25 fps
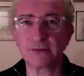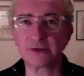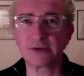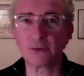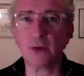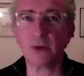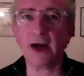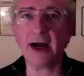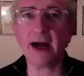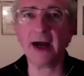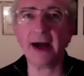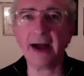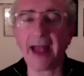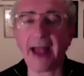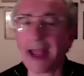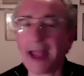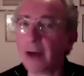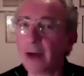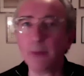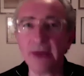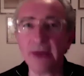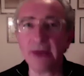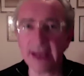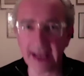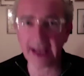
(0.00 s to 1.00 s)
to where,
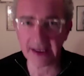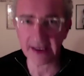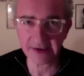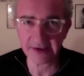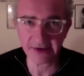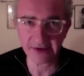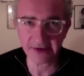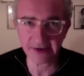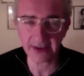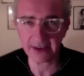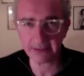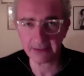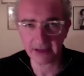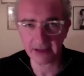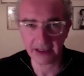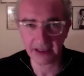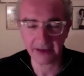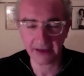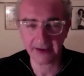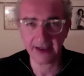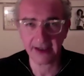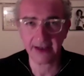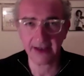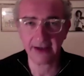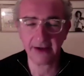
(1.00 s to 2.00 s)
how we get to any
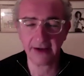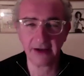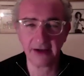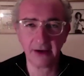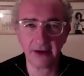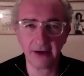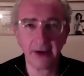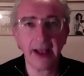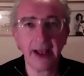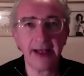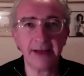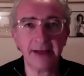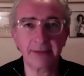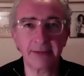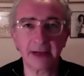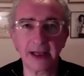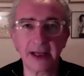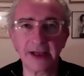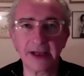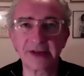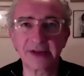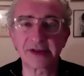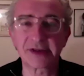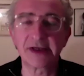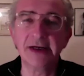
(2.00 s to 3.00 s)
place, you know, any
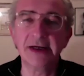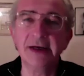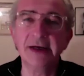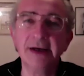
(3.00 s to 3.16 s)
place.